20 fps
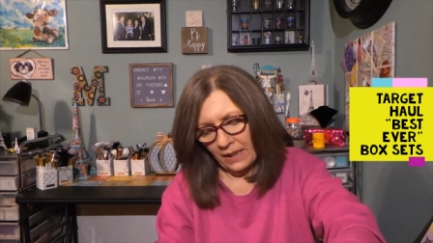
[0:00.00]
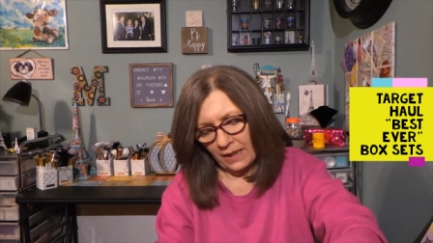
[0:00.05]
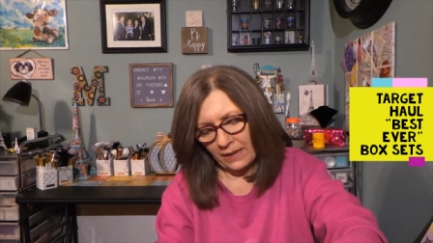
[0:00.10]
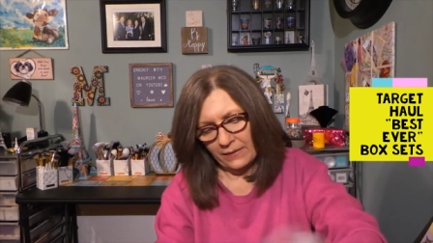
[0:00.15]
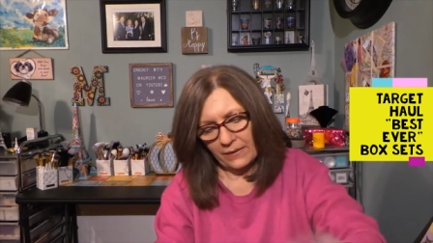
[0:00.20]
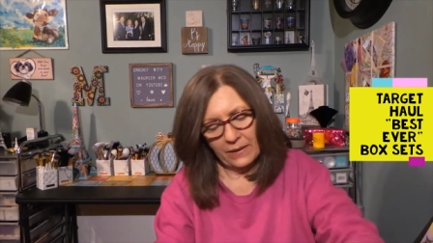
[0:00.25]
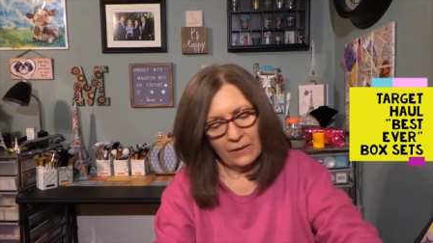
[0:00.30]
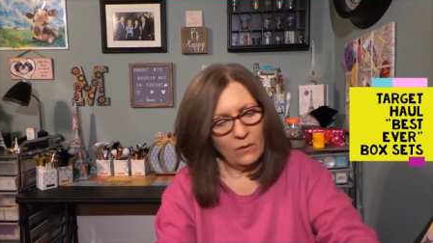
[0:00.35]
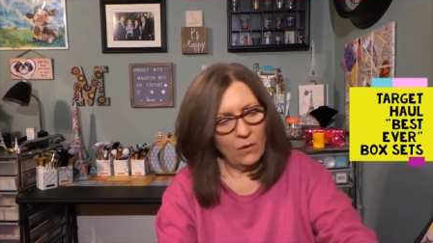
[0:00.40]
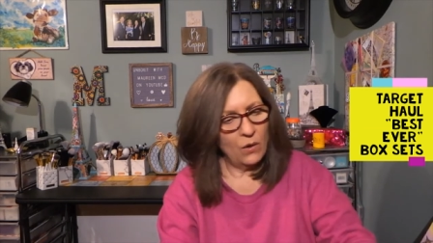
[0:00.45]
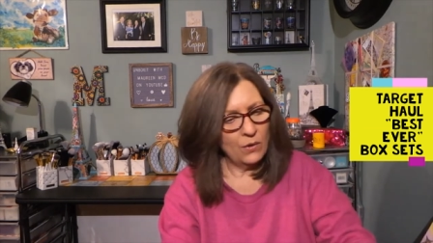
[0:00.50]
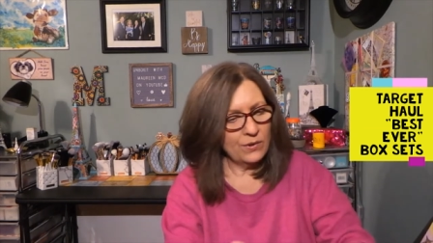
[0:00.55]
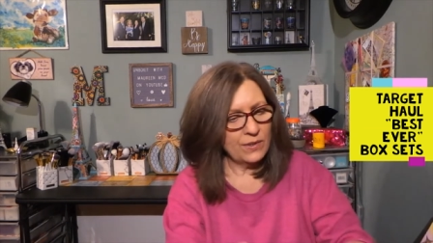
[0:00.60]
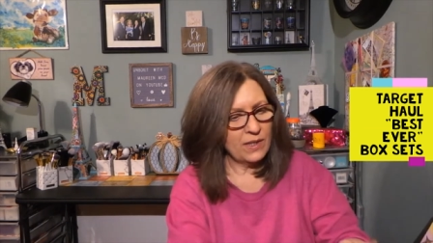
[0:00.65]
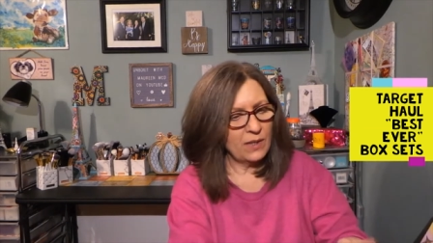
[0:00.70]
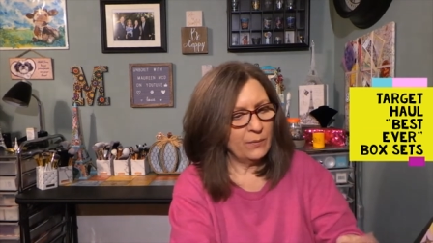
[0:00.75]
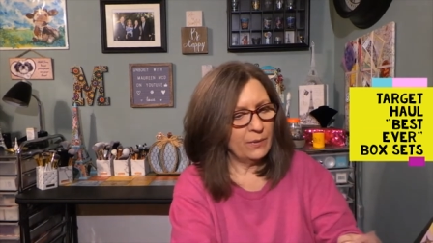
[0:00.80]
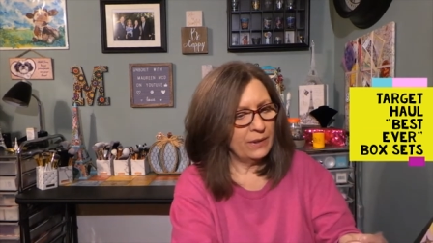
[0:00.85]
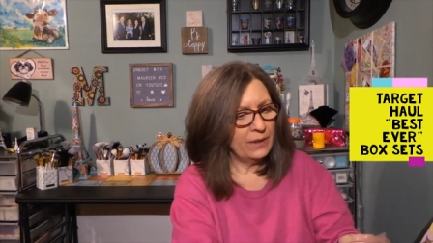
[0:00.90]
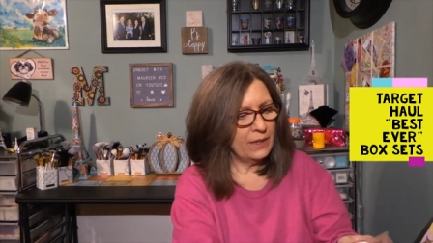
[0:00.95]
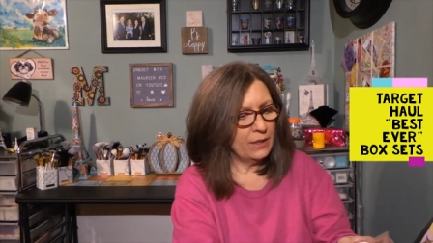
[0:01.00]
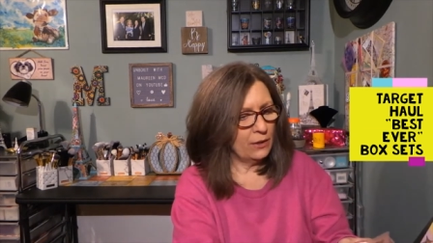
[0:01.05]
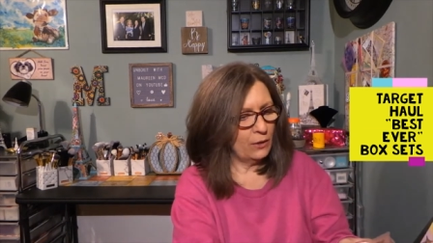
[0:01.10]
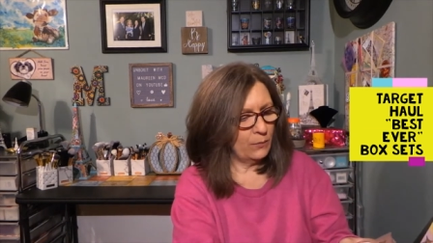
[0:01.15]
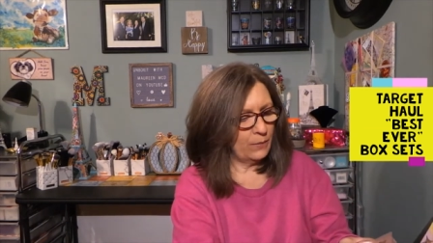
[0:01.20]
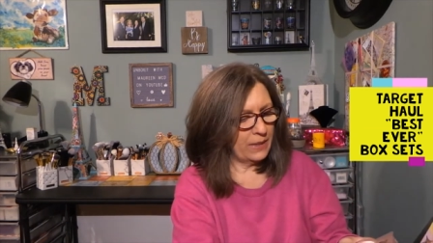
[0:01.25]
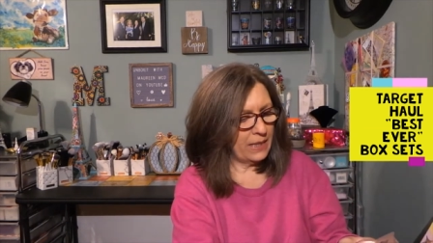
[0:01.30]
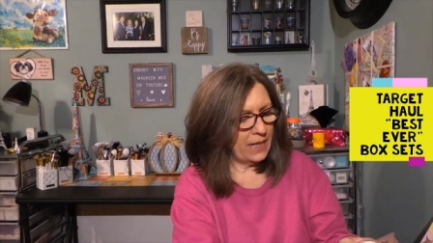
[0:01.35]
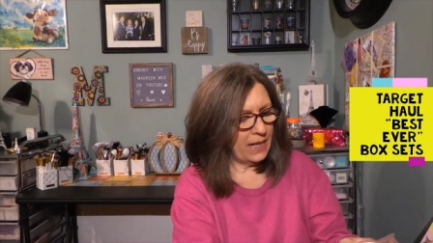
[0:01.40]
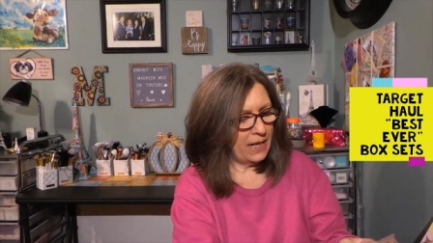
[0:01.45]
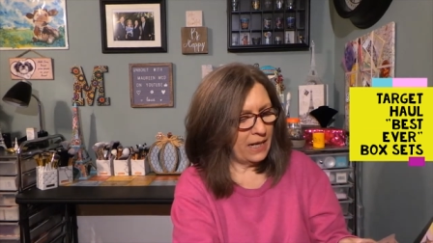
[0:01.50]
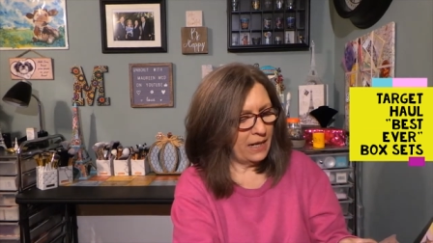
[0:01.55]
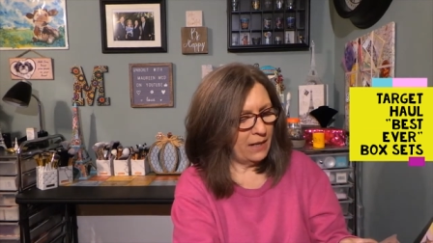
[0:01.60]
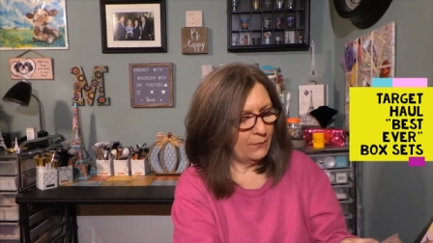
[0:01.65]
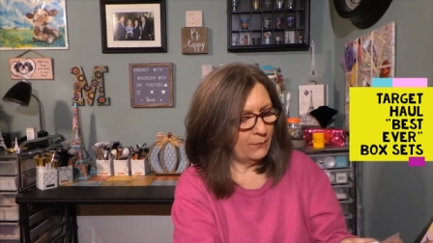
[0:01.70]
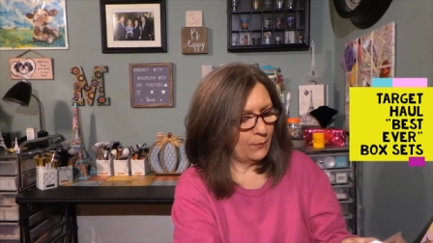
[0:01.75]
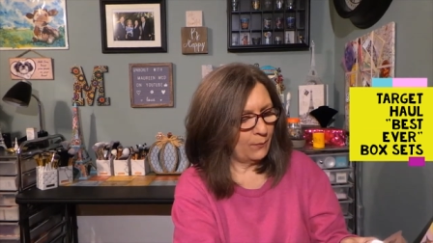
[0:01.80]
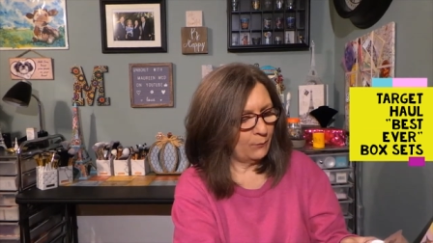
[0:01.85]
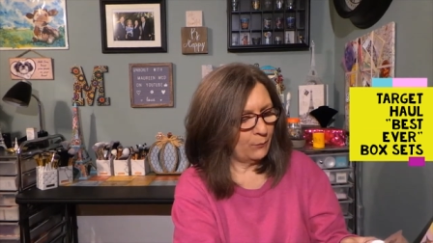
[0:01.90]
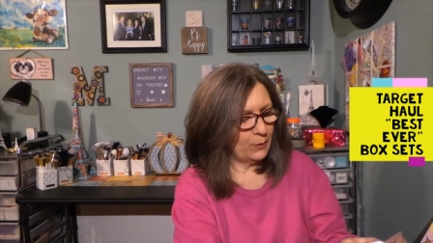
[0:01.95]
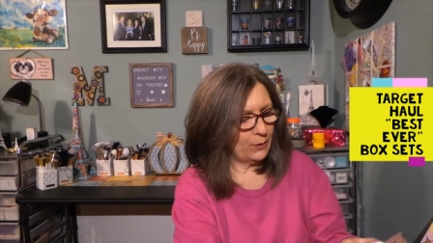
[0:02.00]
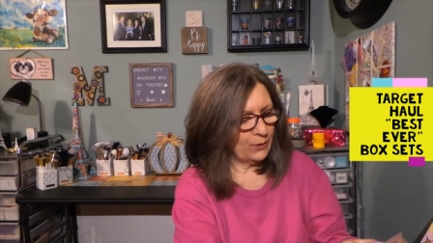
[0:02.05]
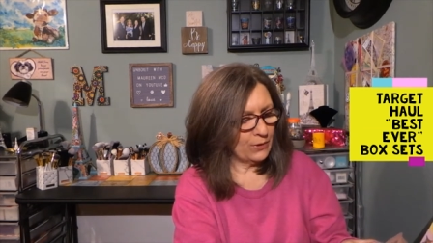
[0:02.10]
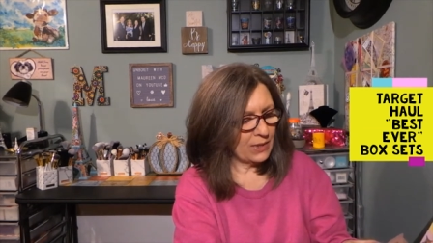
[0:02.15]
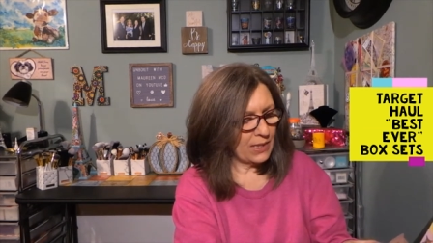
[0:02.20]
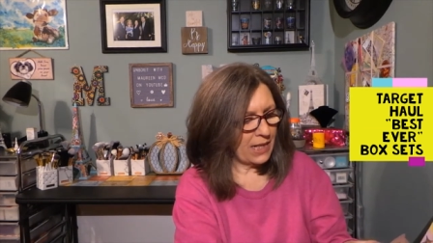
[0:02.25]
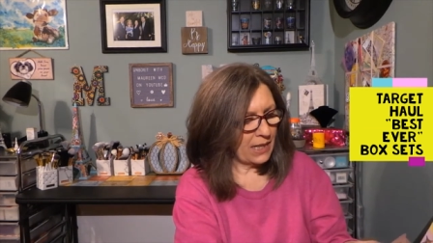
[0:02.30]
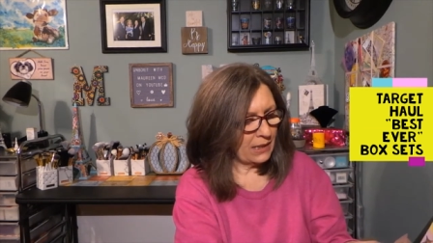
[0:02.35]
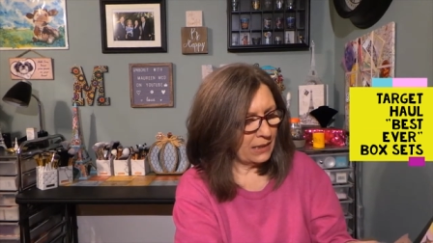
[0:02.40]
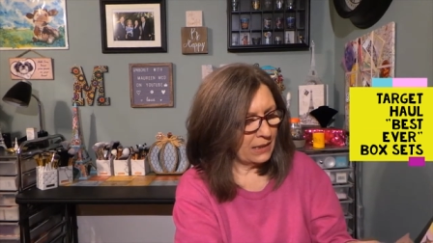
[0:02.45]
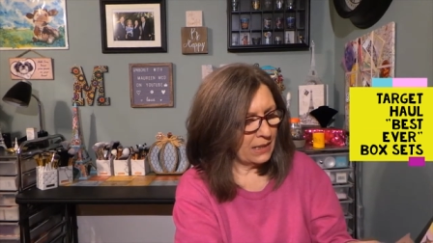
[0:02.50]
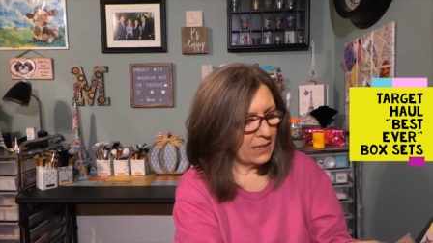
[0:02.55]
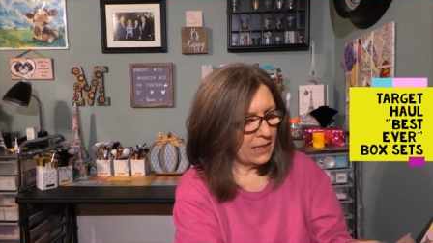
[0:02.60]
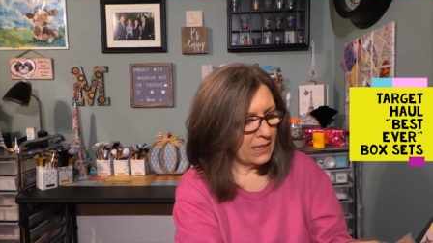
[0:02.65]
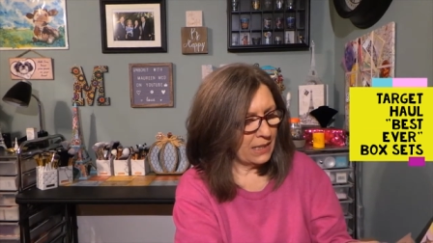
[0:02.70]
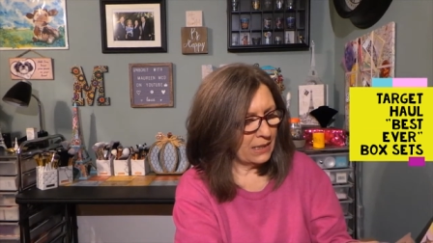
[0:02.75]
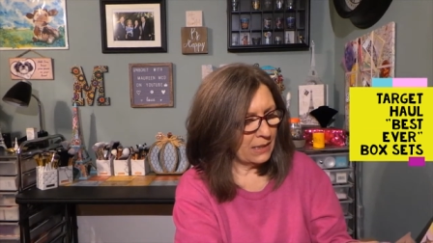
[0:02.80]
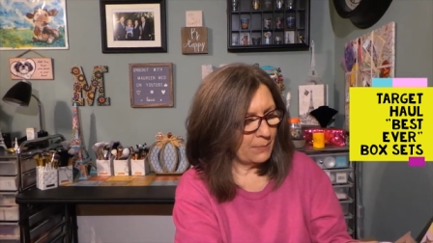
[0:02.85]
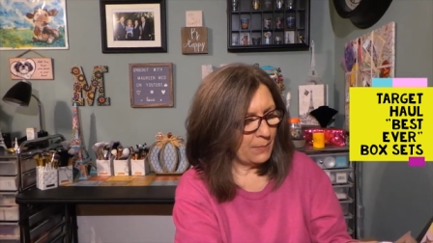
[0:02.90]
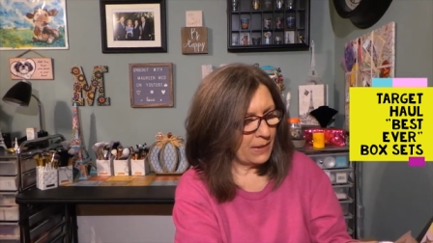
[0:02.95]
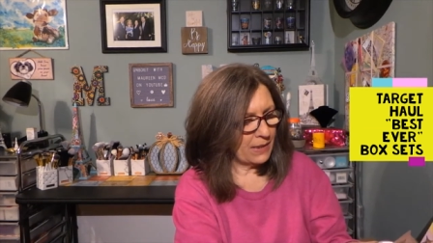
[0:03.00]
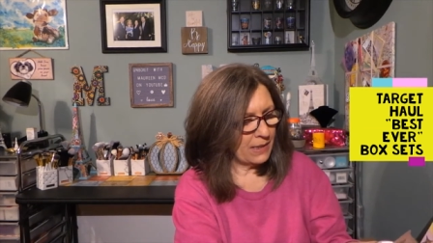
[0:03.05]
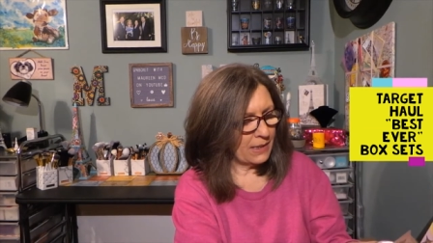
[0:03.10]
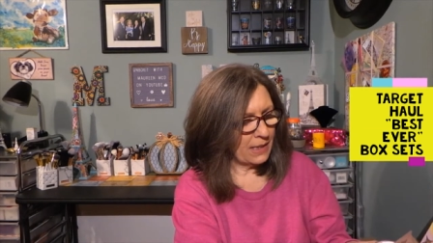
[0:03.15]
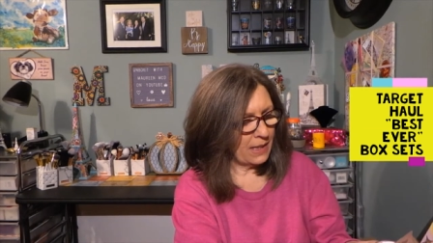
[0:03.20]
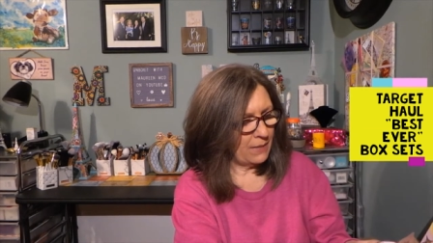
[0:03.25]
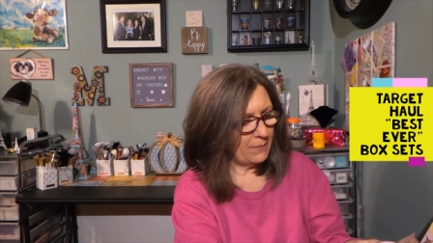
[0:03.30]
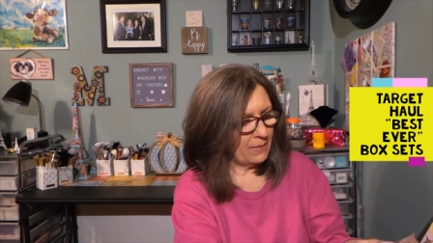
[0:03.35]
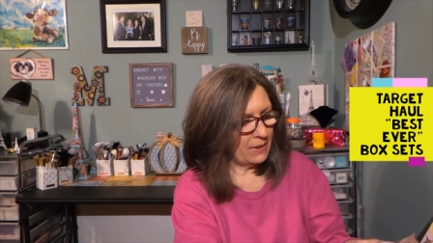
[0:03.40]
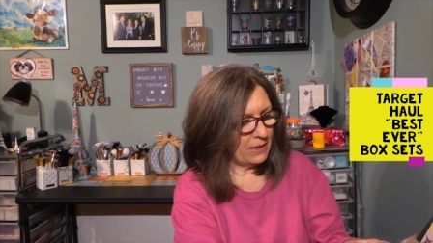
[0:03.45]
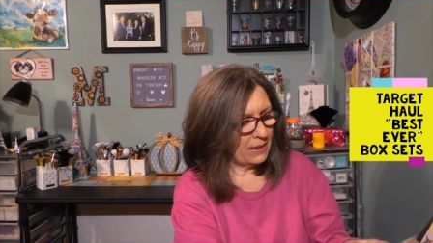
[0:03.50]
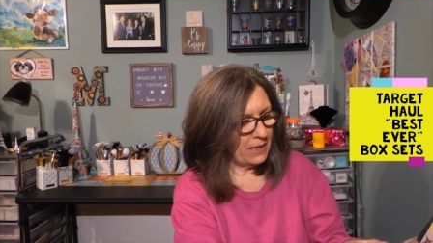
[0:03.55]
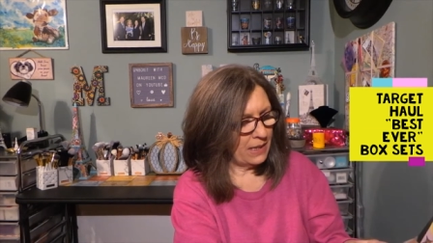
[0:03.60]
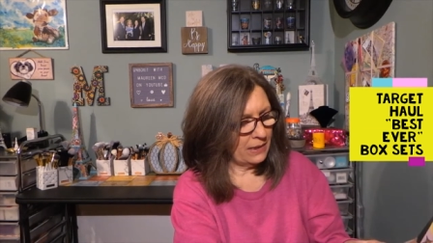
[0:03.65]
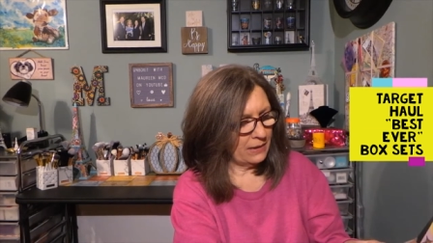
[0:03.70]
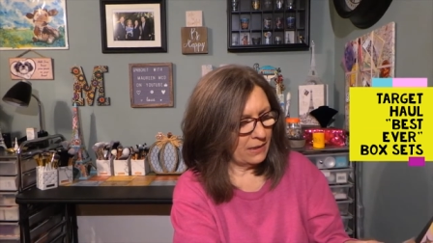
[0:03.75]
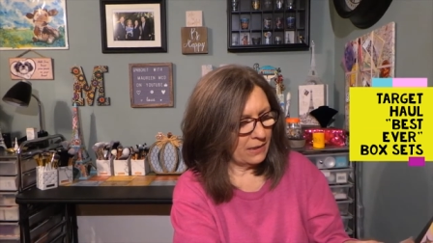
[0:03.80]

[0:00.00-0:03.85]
And then also in here we have from Real Techniques by Sam and Nic.